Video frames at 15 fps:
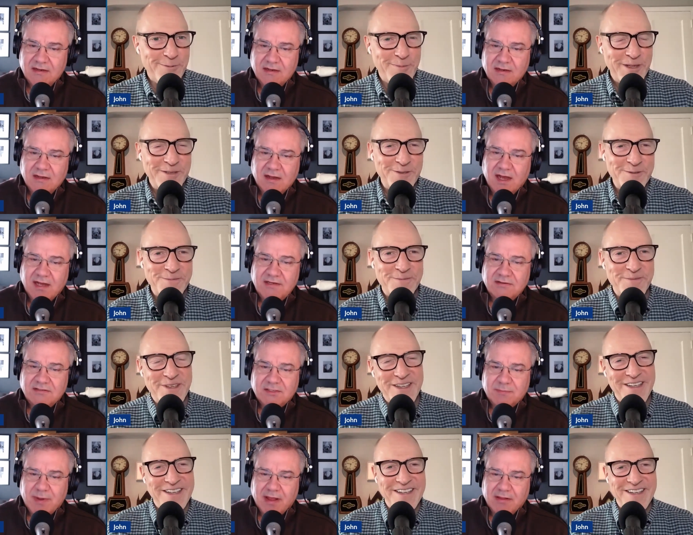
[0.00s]
Speaker 1: puzzle. I do
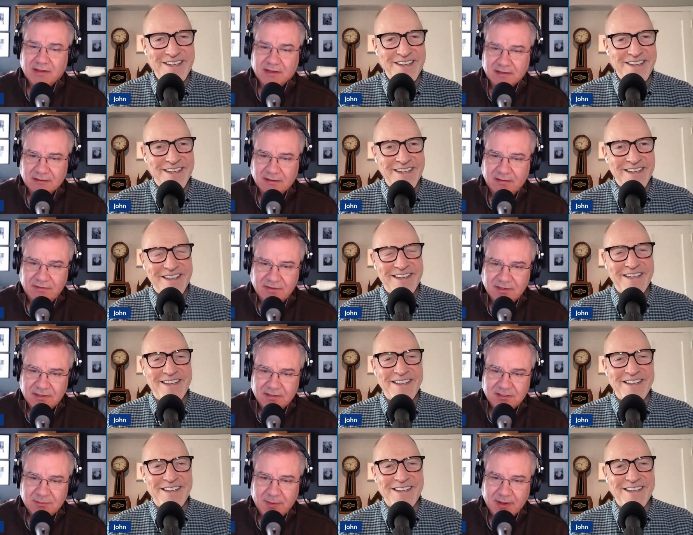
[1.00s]
spelling. Have you done
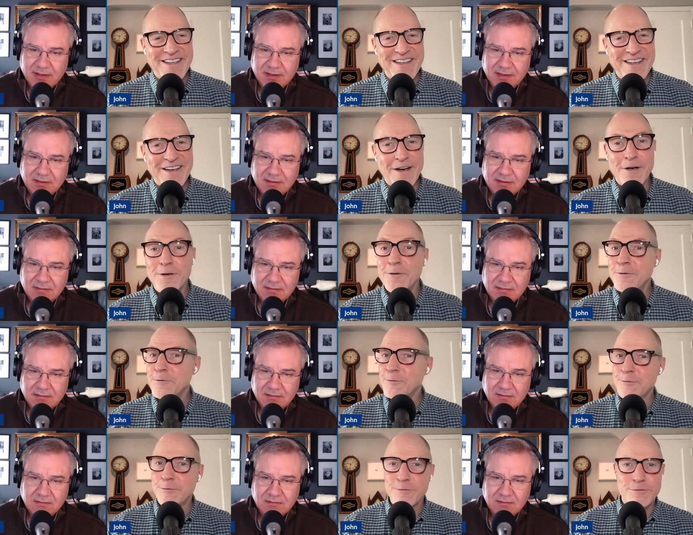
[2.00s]
the spelling?
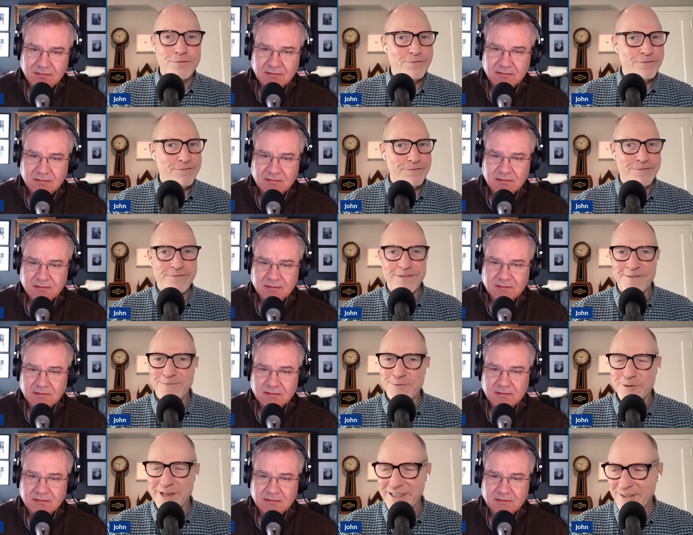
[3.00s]
Speaker 2: Oh, I've
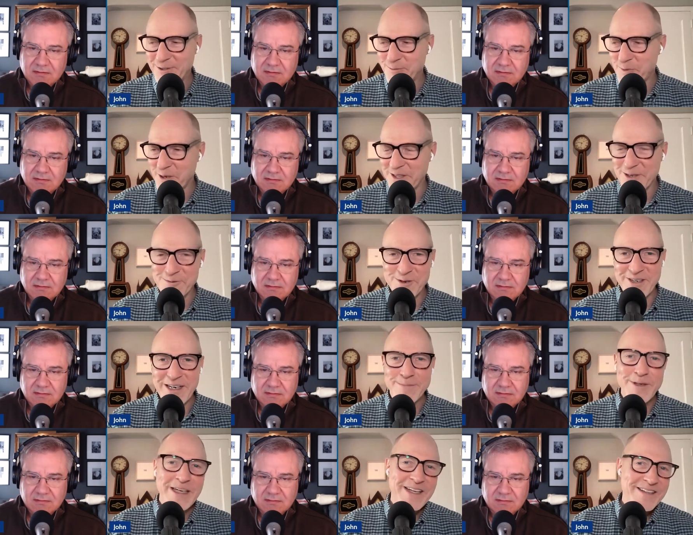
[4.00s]
tried the spelling one.
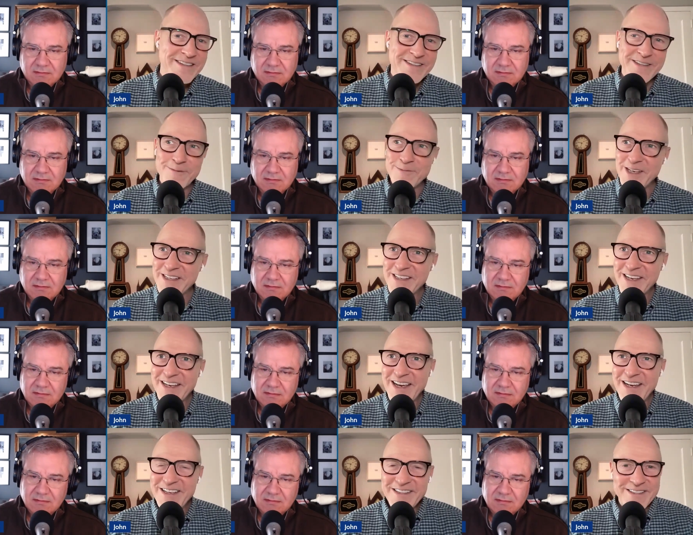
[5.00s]
I'm some days I
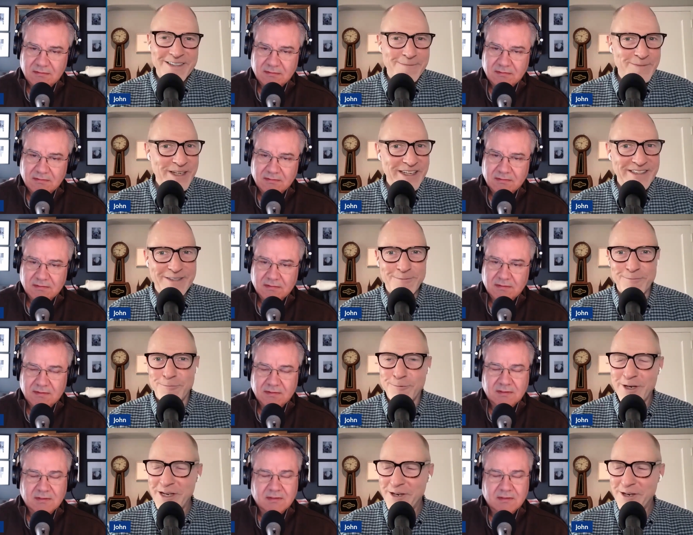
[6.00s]
get it. Some days it's way